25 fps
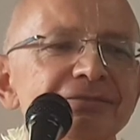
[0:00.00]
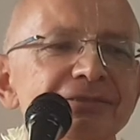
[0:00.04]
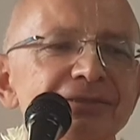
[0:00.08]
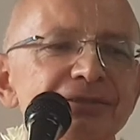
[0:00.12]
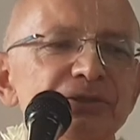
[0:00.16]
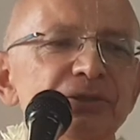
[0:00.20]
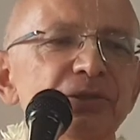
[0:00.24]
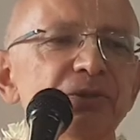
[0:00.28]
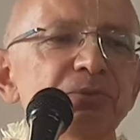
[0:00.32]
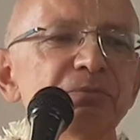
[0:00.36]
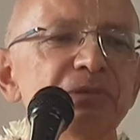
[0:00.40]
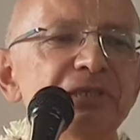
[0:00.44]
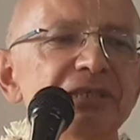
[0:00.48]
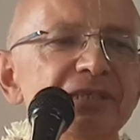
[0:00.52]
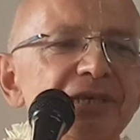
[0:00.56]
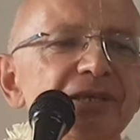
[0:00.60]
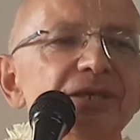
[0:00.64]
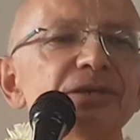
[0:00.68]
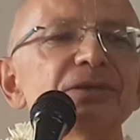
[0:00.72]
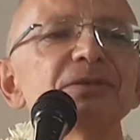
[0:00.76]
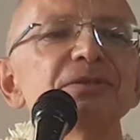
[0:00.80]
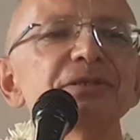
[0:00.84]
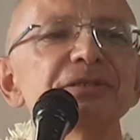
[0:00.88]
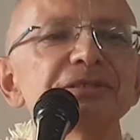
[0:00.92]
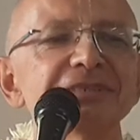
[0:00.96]
so
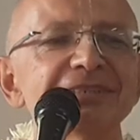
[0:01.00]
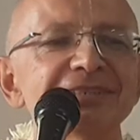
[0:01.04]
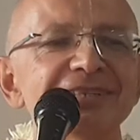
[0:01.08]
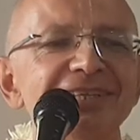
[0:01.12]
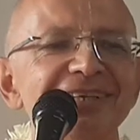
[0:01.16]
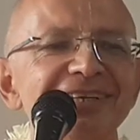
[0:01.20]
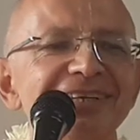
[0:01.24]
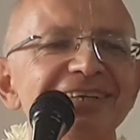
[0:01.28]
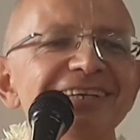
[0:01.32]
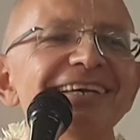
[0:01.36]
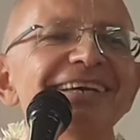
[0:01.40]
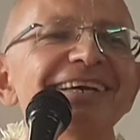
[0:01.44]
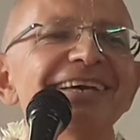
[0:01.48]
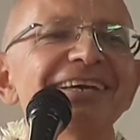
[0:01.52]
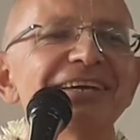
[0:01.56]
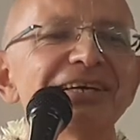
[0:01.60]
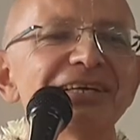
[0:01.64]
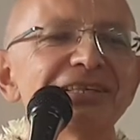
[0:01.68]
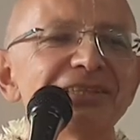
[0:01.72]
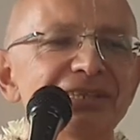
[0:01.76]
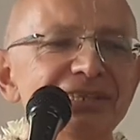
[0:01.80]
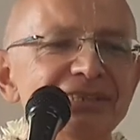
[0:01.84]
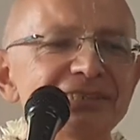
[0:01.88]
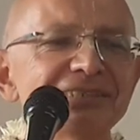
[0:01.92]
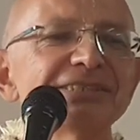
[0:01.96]
meticulously
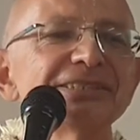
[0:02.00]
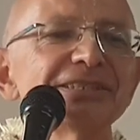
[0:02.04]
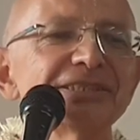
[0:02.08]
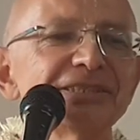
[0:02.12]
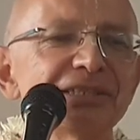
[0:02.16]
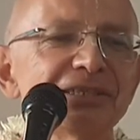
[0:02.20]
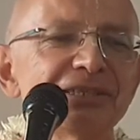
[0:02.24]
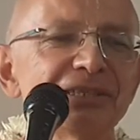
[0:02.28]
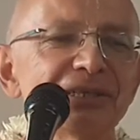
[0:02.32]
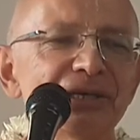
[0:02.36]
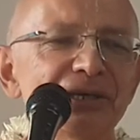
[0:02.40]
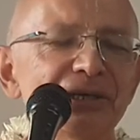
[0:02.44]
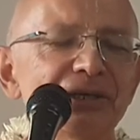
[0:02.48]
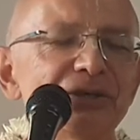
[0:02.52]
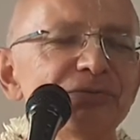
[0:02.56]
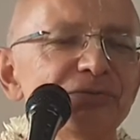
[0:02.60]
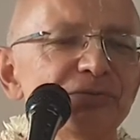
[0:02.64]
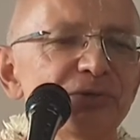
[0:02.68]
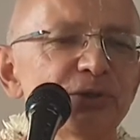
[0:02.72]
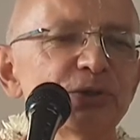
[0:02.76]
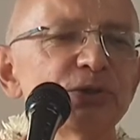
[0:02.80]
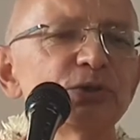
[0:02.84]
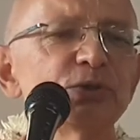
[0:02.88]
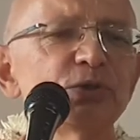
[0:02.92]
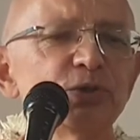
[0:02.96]
listed in
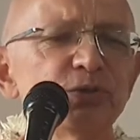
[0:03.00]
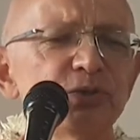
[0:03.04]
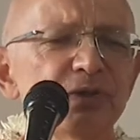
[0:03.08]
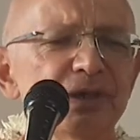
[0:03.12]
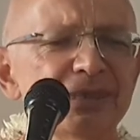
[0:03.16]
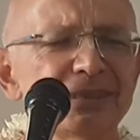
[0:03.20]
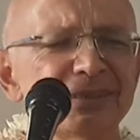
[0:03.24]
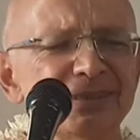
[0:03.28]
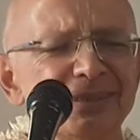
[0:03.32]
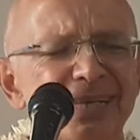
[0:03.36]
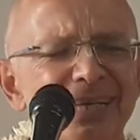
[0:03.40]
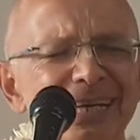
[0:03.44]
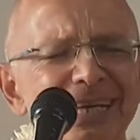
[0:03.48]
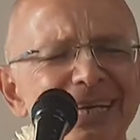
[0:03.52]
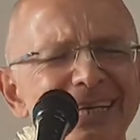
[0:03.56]
front of us,